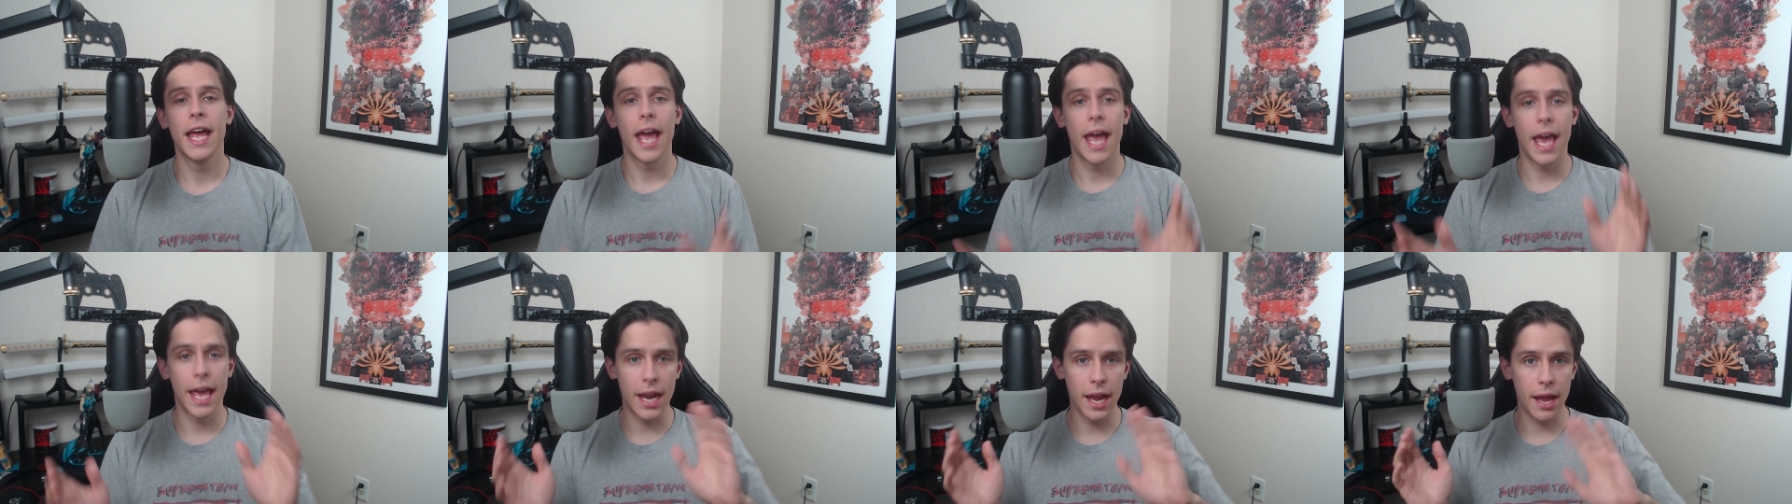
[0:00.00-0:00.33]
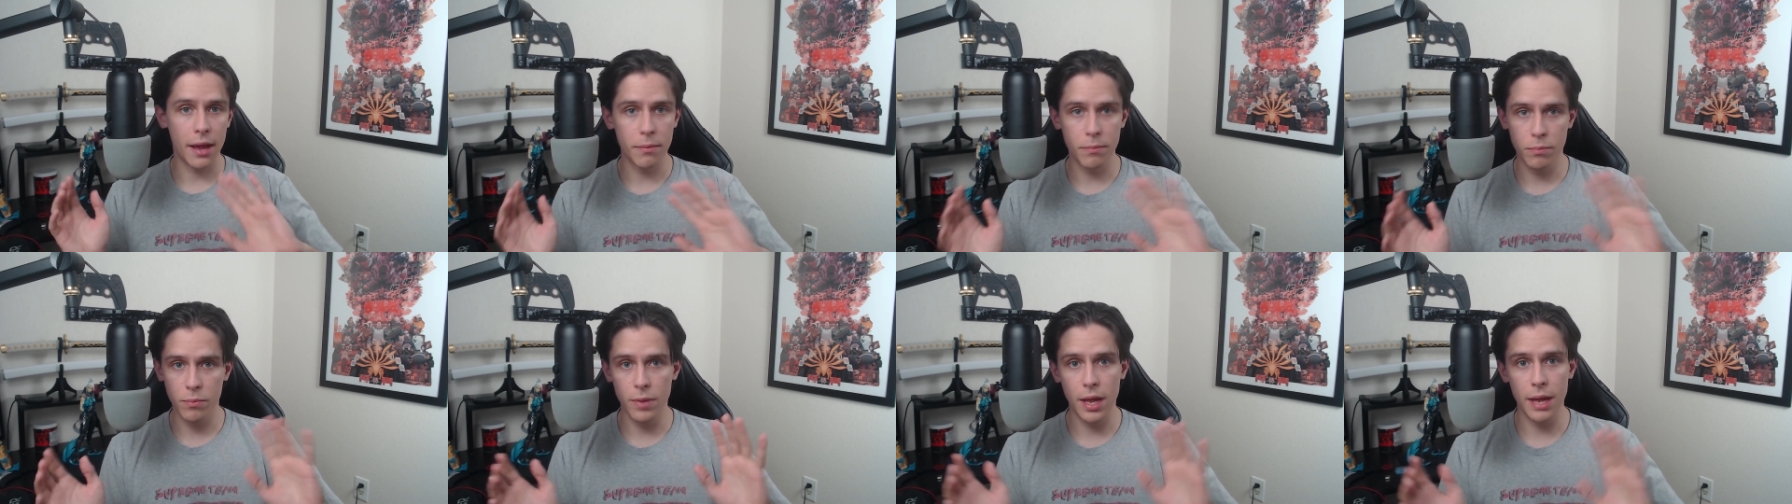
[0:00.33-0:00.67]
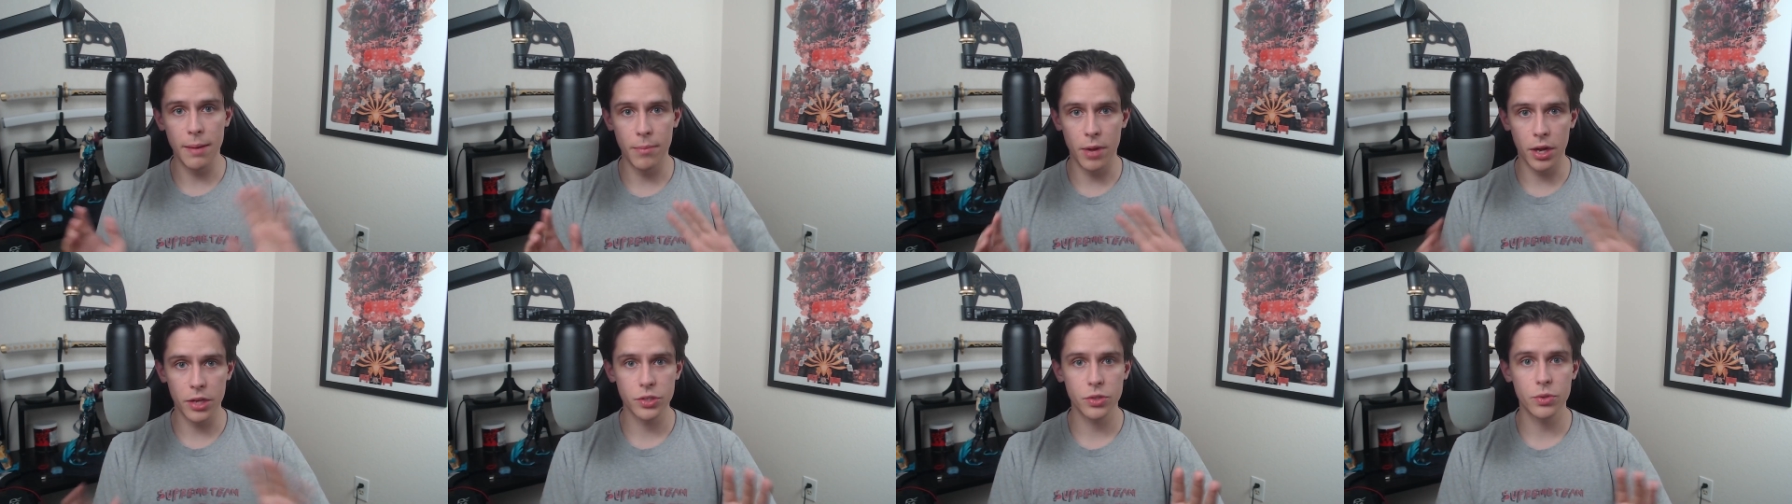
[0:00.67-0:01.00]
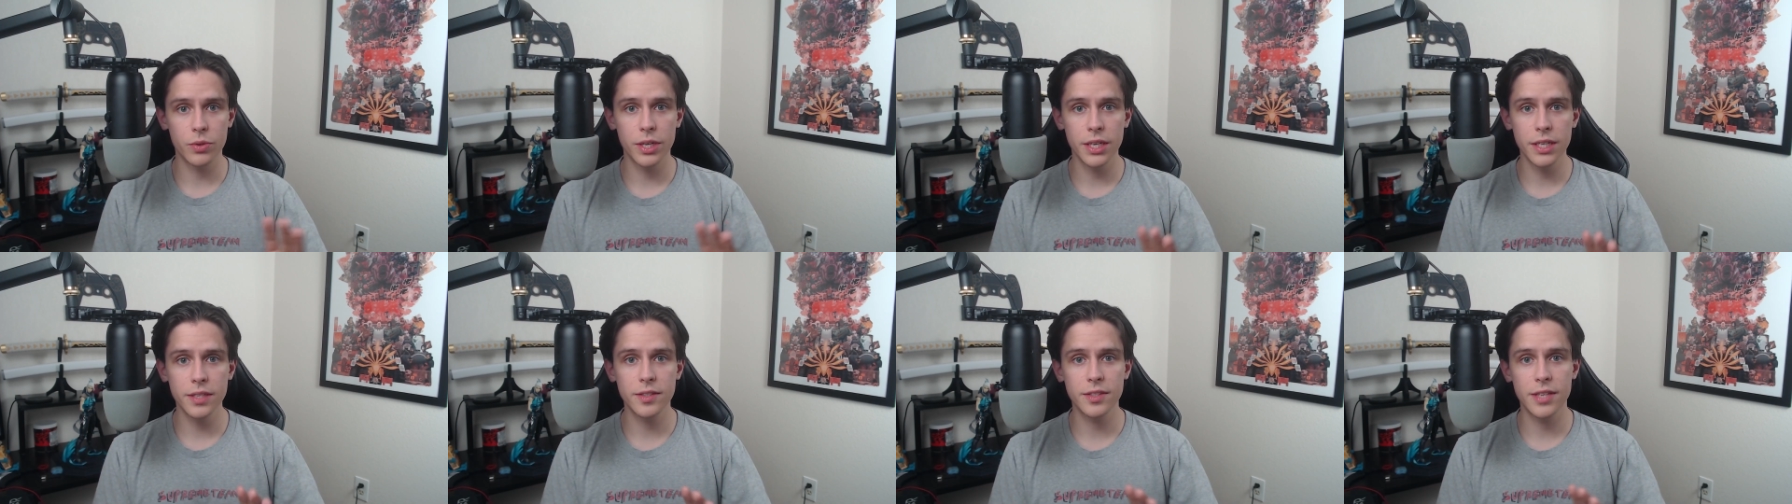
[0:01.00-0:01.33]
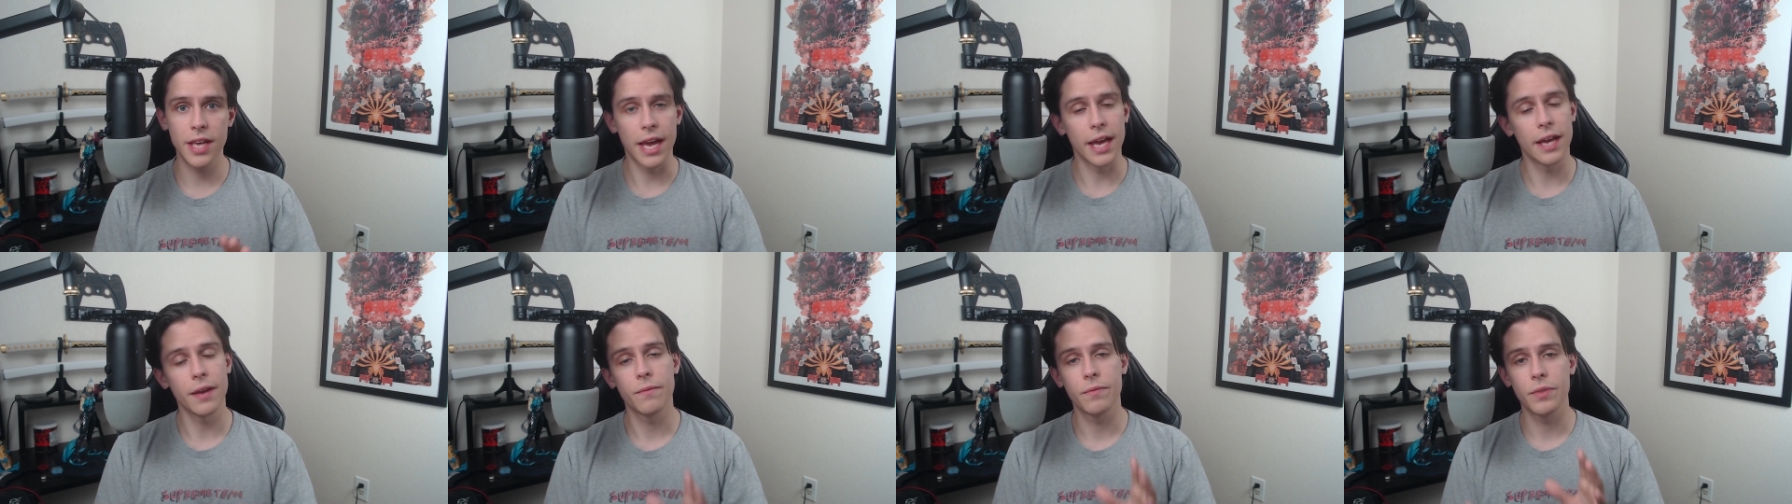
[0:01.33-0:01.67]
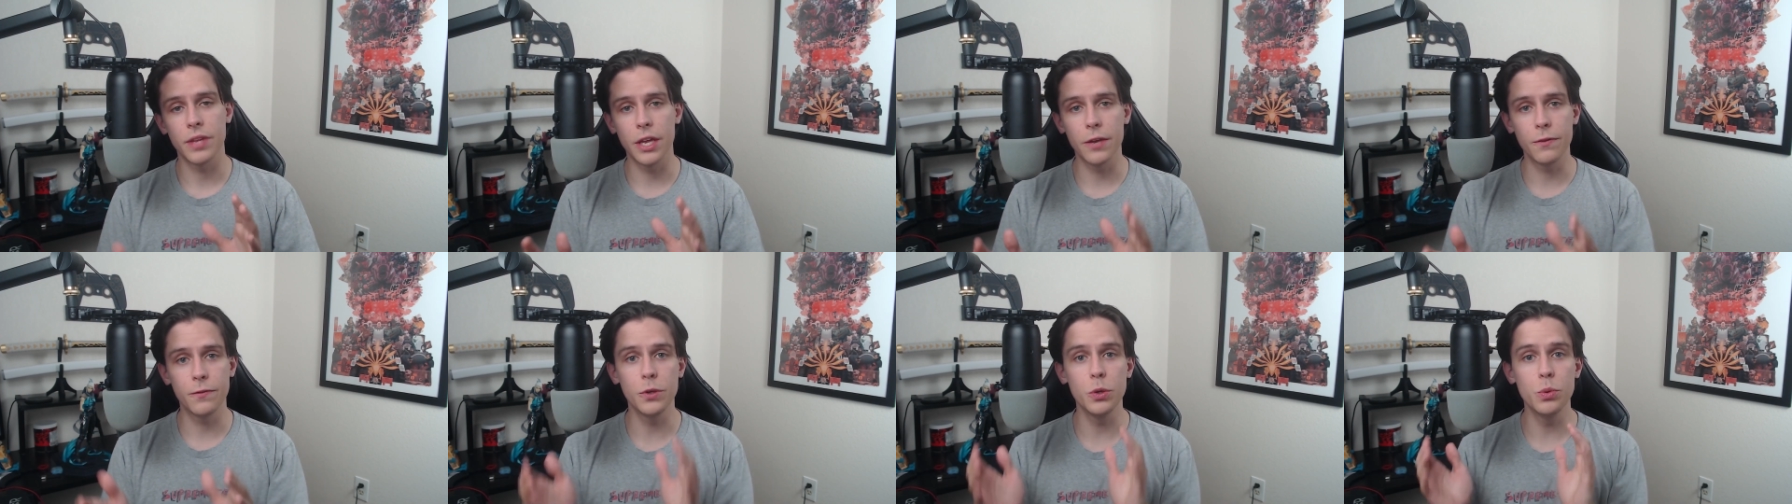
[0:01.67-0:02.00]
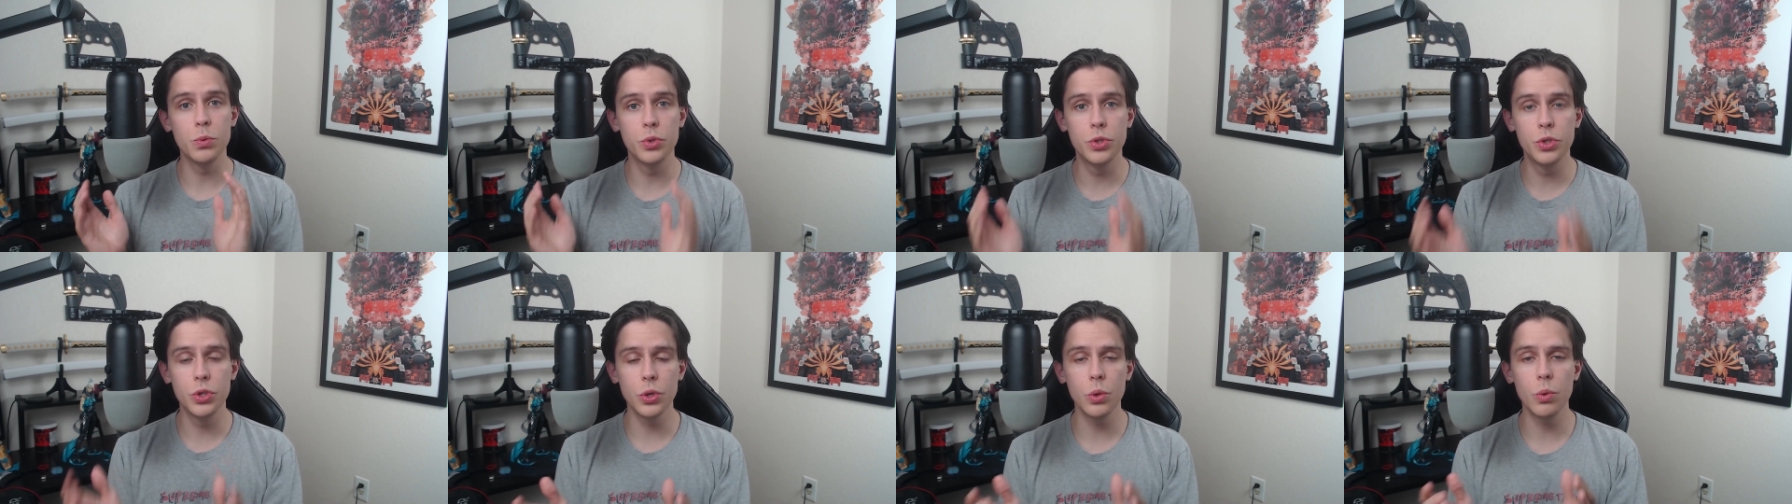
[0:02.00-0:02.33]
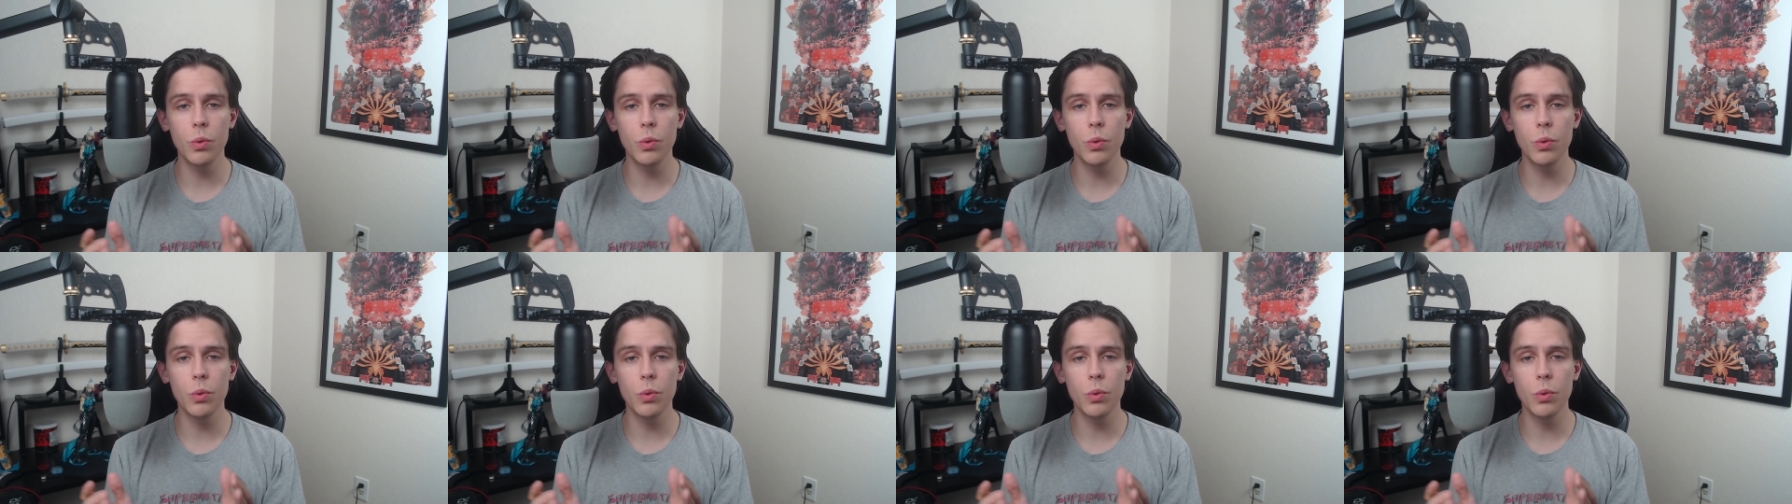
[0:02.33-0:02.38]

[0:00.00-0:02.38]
And I am also going to say if you do